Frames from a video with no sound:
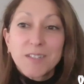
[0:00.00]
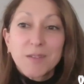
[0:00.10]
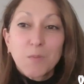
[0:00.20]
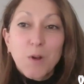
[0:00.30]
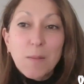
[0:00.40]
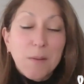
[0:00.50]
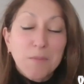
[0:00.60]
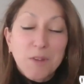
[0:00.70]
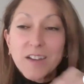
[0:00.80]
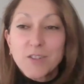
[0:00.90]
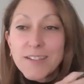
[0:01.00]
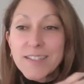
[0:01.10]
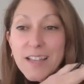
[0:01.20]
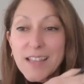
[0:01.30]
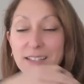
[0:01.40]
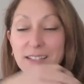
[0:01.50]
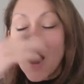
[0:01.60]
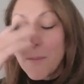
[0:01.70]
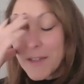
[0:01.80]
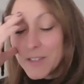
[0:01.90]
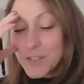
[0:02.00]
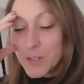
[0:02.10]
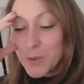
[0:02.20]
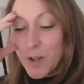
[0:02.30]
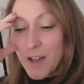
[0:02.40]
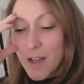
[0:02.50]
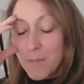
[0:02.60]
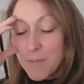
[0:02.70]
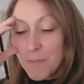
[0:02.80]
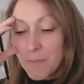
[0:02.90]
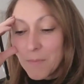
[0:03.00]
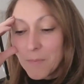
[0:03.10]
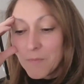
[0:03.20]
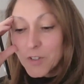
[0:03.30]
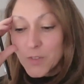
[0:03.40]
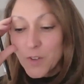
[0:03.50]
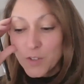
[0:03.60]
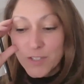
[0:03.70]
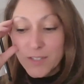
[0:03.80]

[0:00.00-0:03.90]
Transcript: this is what I'm going to address that last comment too. First of all,